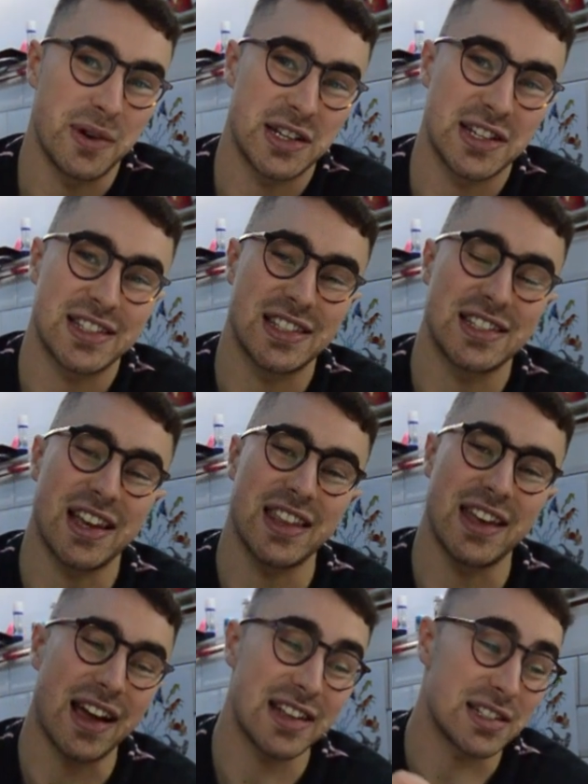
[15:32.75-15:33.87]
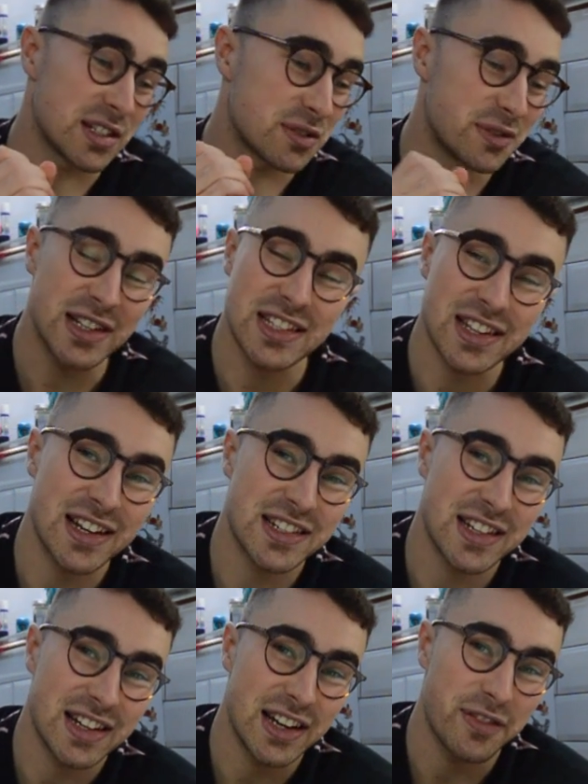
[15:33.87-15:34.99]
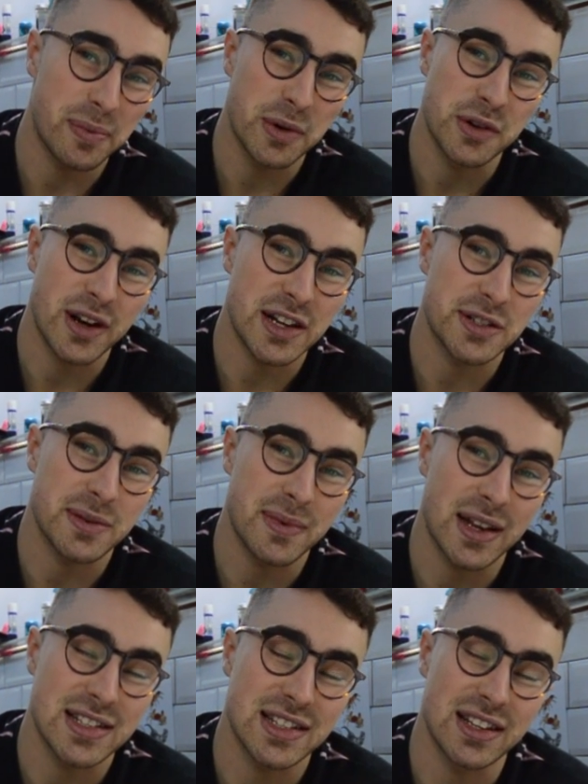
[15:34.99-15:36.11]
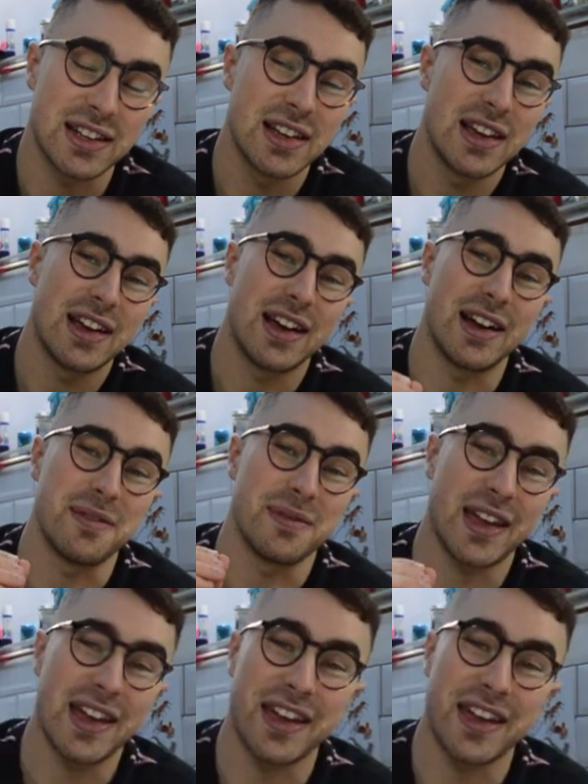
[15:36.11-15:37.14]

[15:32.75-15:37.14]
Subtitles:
which is to say that as I was researching Liverpool Graduate Medicine, they